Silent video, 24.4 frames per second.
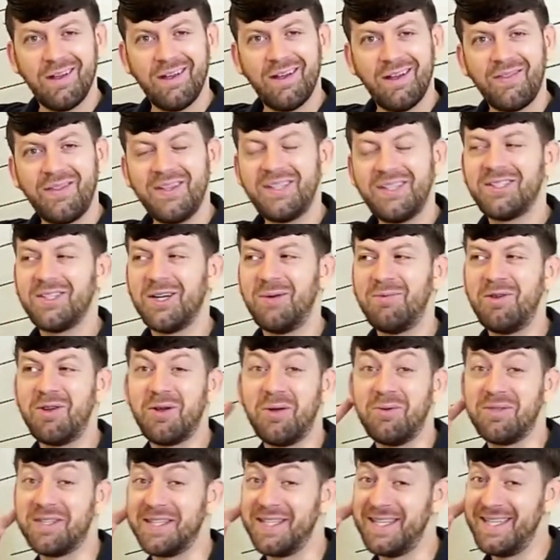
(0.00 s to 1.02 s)
This time you're
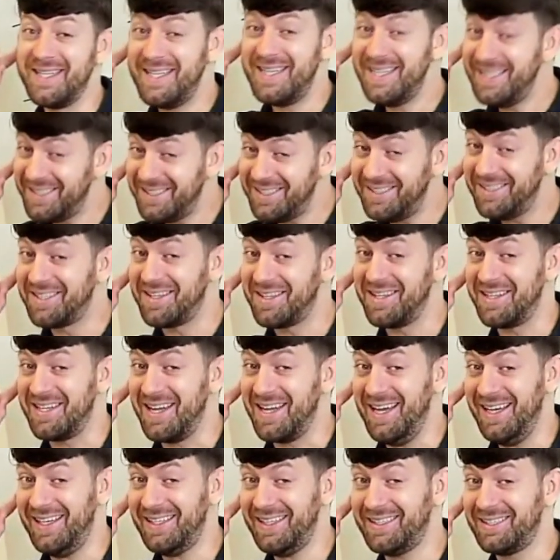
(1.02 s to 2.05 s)
going to listen to the
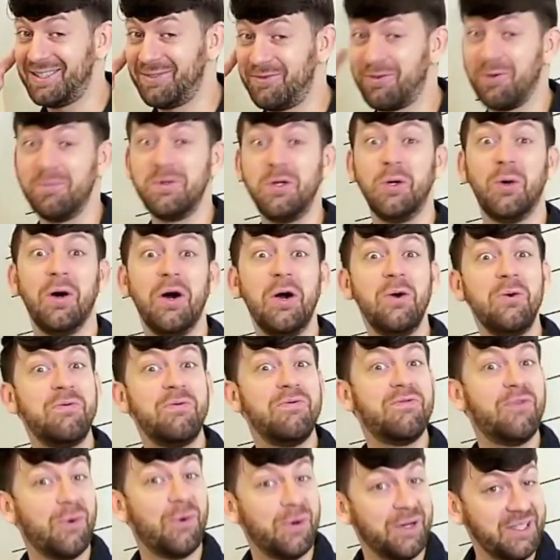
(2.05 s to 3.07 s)
text from your own
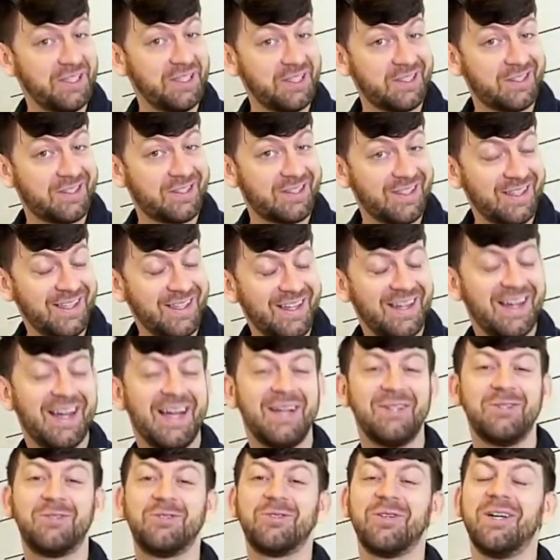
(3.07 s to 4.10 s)
voice
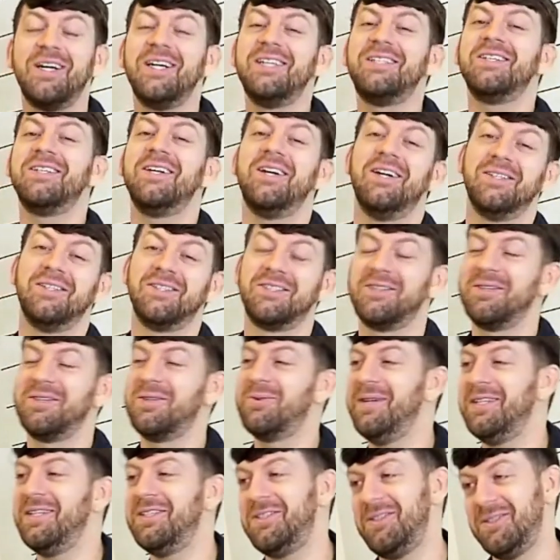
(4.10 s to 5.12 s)
and try to answer the
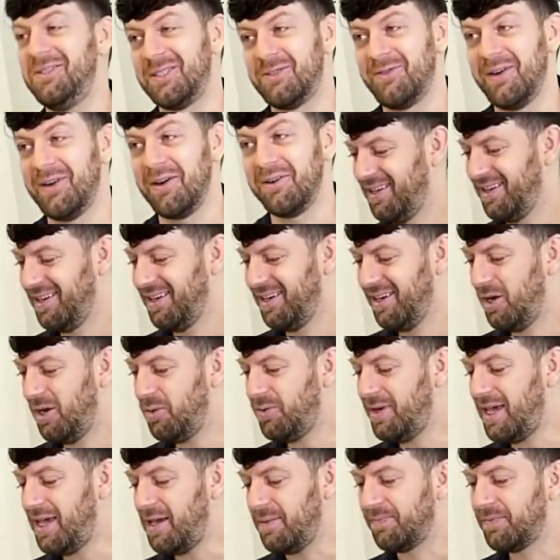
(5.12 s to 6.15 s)
questions, Farah.
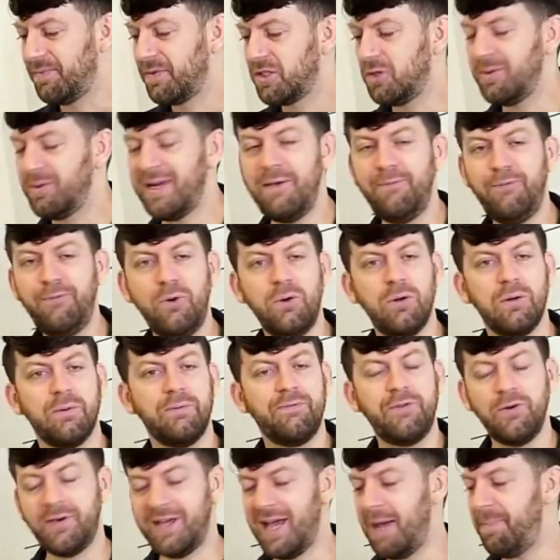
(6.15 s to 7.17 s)
Okay, so day 4,
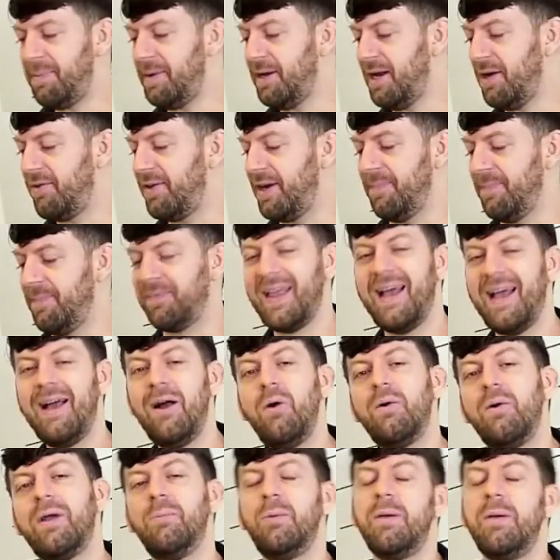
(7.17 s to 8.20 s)
vocabulary.
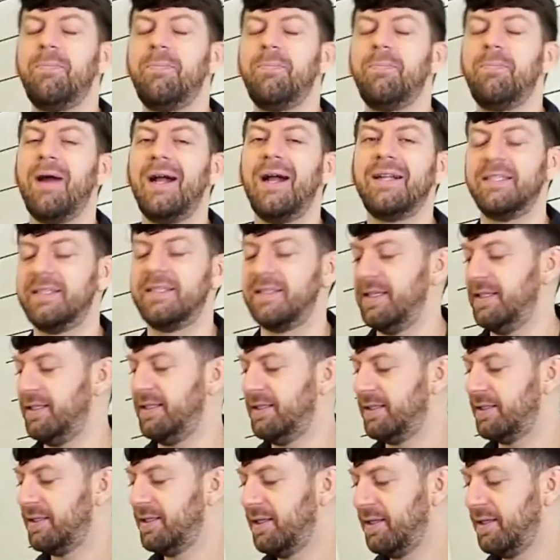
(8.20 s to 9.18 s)
How can we practice this?